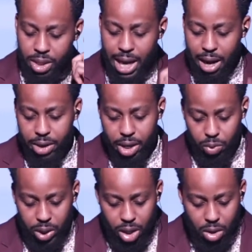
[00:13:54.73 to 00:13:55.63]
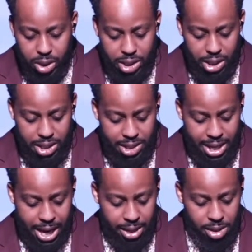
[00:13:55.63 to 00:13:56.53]
Now, here we go into this
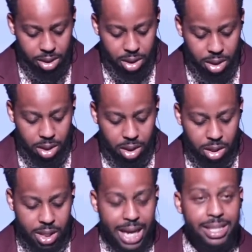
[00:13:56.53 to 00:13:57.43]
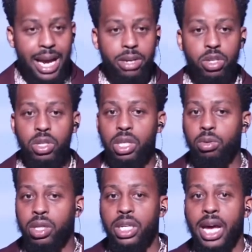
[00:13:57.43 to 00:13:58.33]
text. That's how you
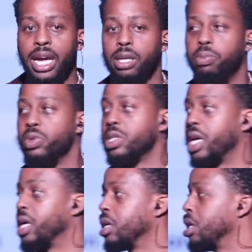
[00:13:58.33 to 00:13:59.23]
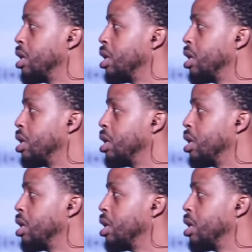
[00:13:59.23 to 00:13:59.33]
deal with the 90%.